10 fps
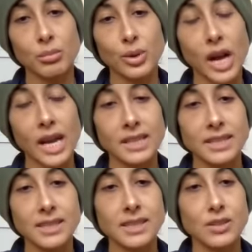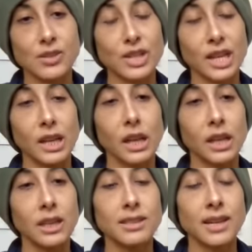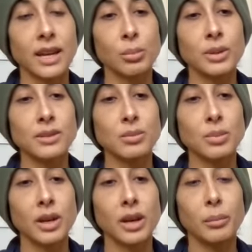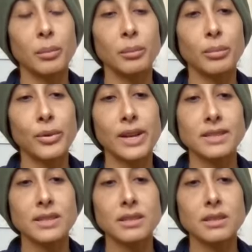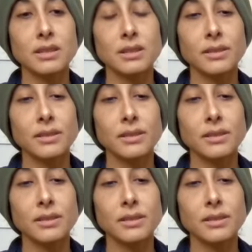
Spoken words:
practices or techniques to help us become present.